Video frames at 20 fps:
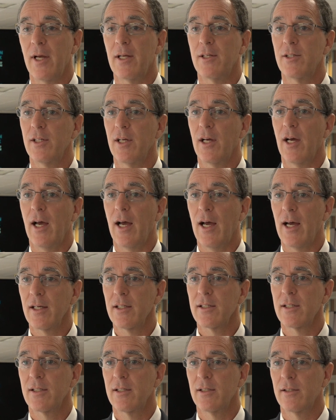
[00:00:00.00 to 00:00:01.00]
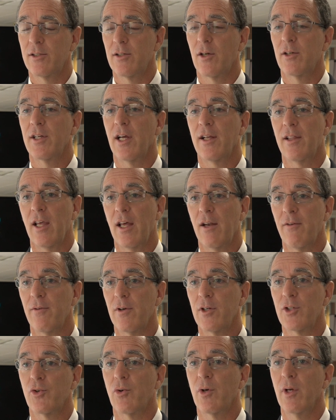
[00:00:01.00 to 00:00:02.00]
Pangea X. This is our 10th
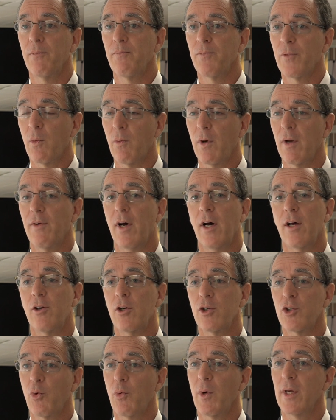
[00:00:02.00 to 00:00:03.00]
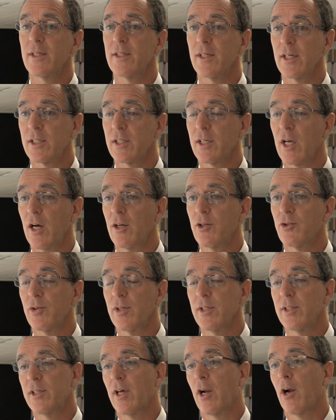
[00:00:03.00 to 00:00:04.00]
anniversary. We have 126
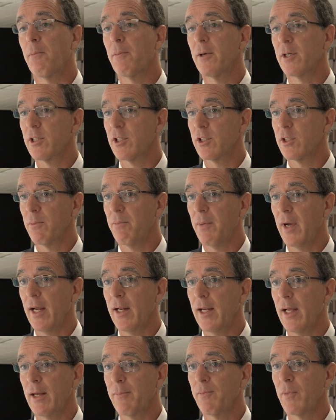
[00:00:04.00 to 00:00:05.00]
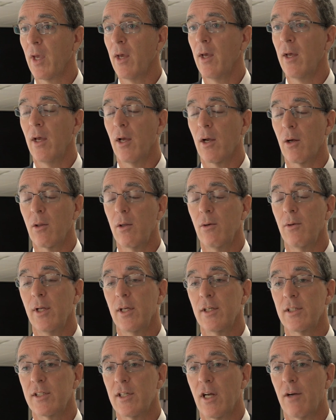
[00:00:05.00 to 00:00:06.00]
countries that are participating,
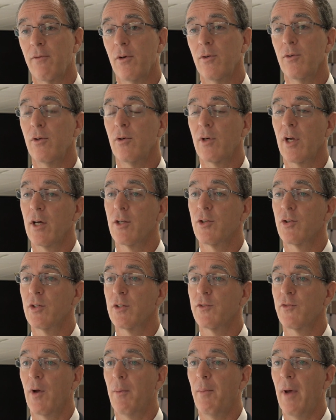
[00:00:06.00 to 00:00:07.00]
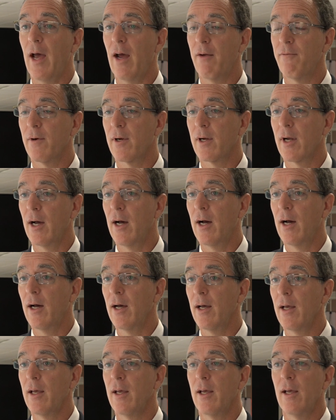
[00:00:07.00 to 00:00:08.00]
including several new countries from
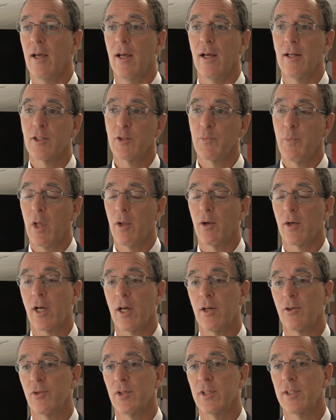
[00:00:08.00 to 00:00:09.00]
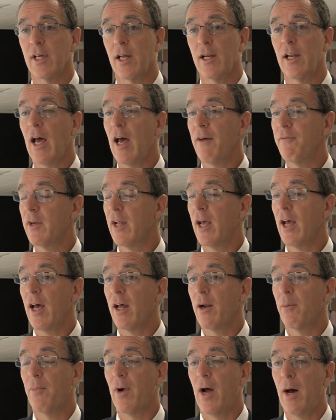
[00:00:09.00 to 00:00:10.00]
Africa and smaller countries that haven't
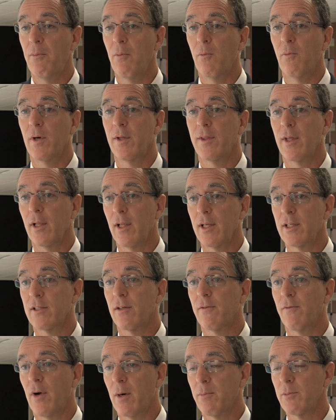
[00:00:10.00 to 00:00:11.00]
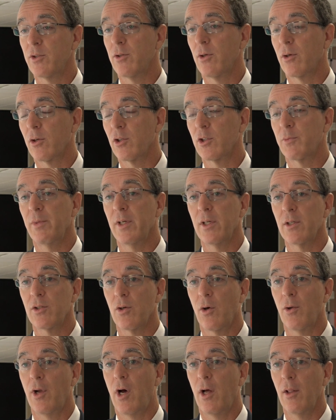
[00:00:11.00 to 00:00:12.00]
had a problem with illicit pharmaceuticals being
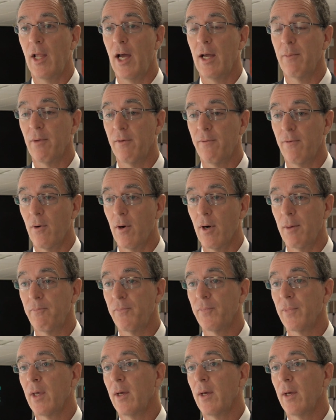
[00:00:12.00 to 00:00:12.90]
sold online before.